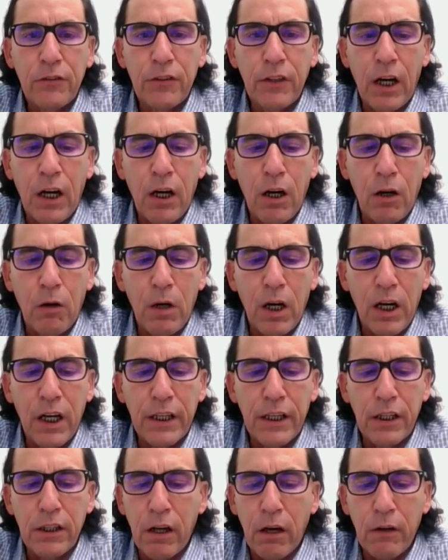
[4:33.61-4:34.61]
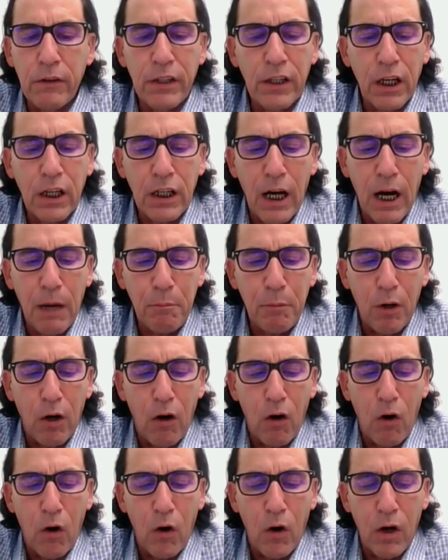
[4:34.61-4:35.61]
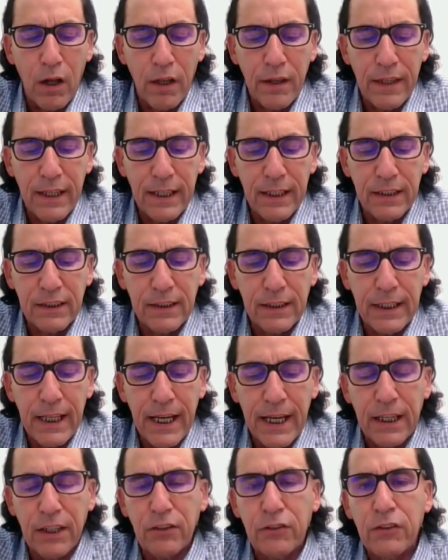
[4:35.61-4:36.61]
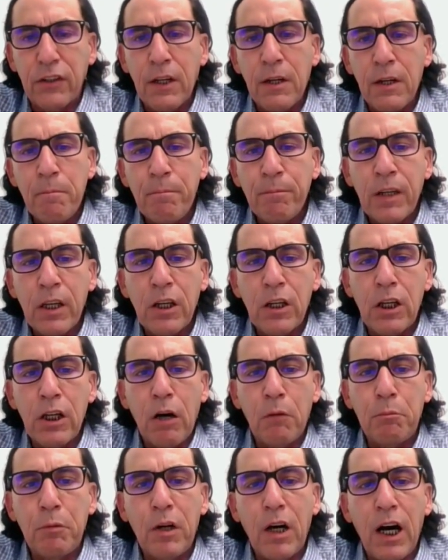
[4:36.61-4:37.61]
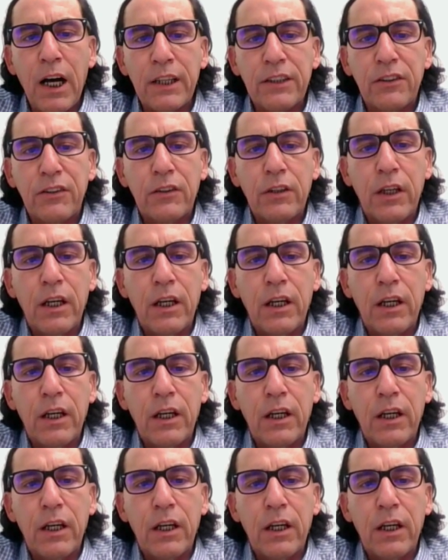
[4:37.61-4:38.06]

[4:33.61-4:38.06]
So, you know, you couple all these things. You know, plus